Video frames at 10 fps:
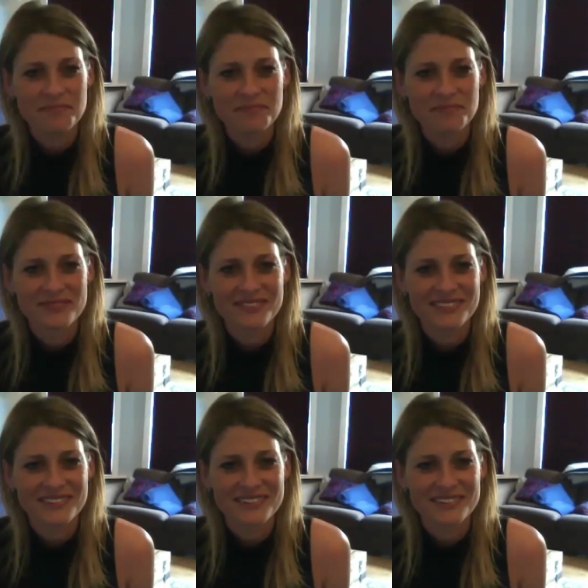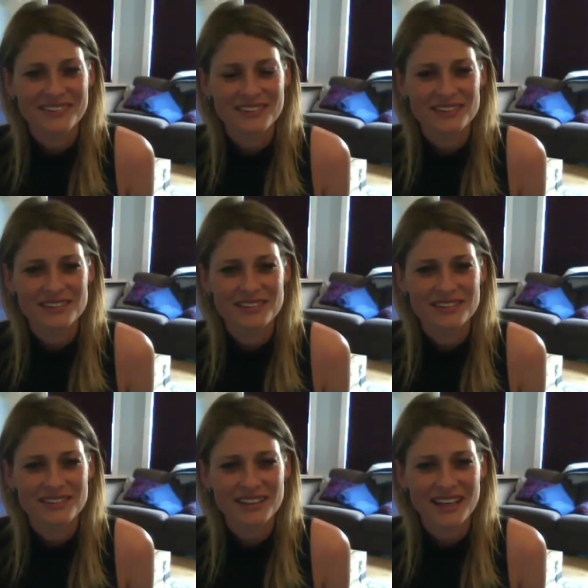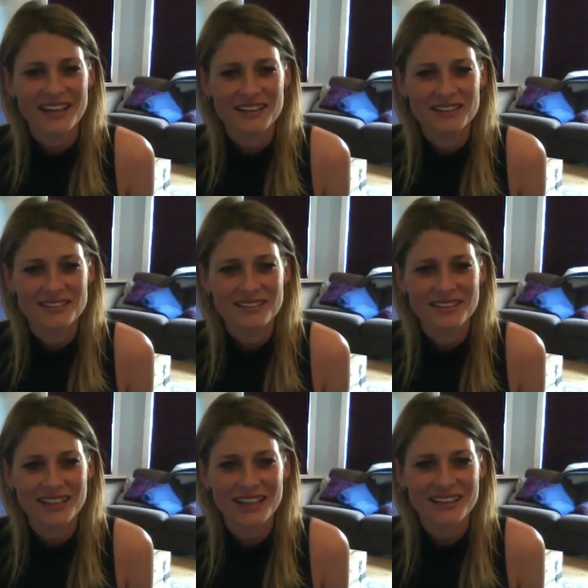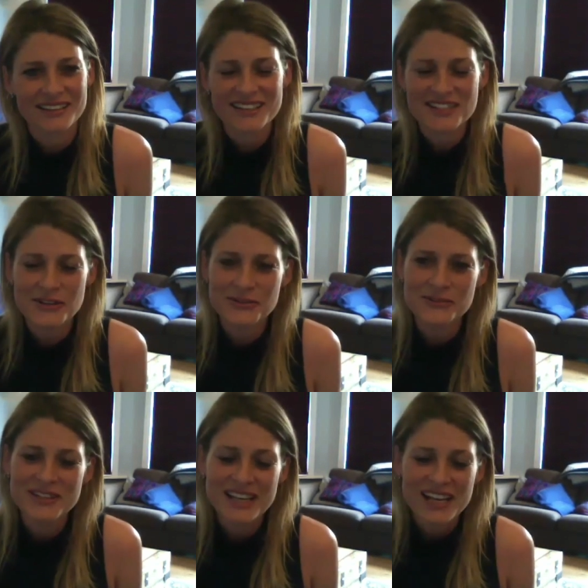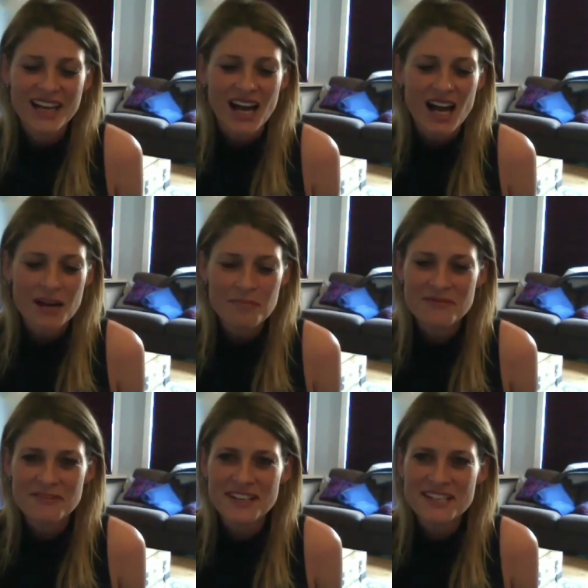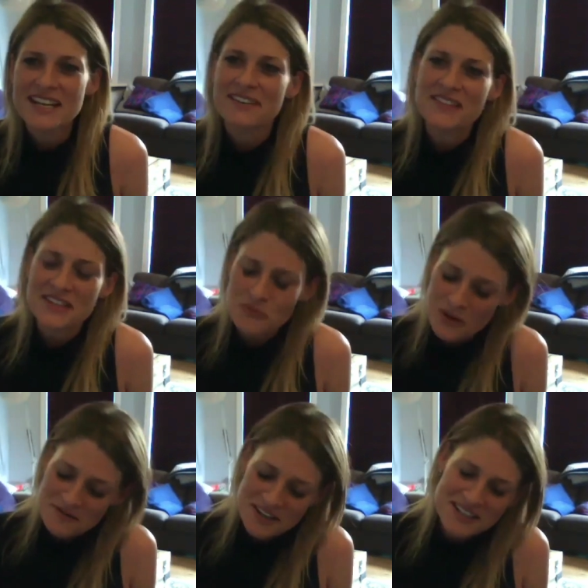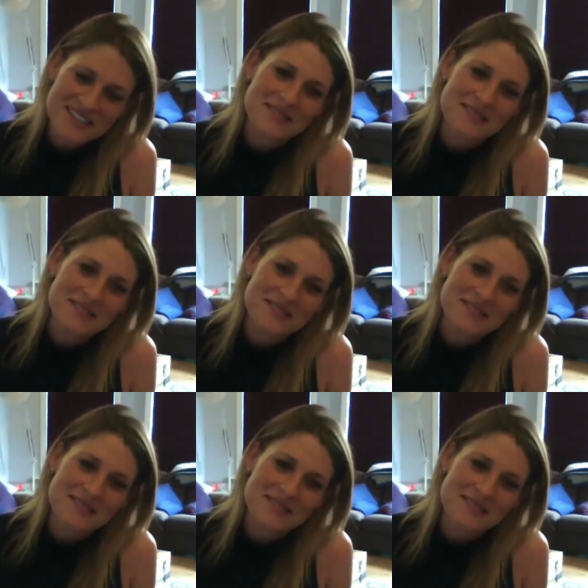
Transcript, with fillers: that's how it's become a discipline yeah yeah, that's cool. Um, Felicia, if there's one verse in the